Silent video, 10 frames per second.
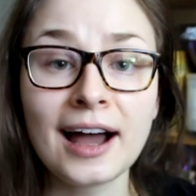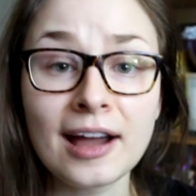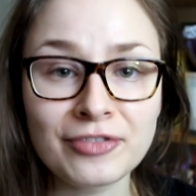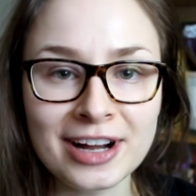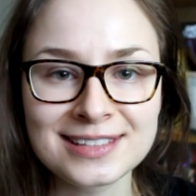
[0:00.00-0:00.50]

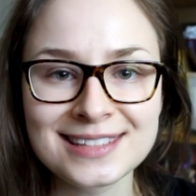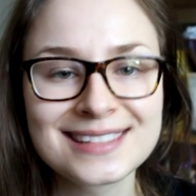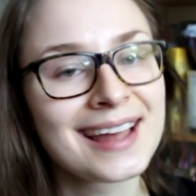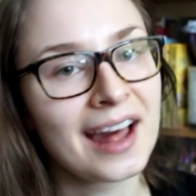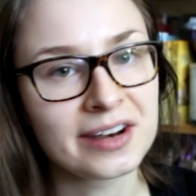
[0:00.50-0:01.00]
Hi
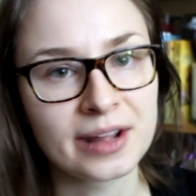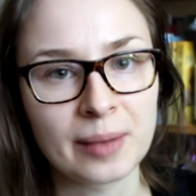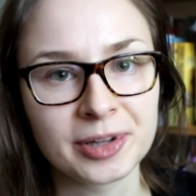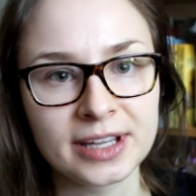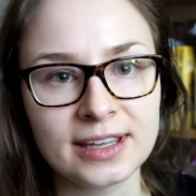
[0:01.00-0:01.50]
friends, Editing
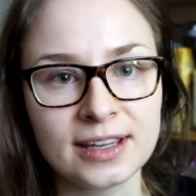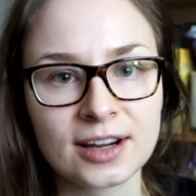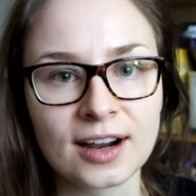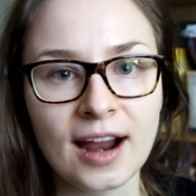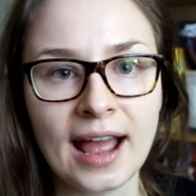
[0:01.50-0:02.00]
Emily here,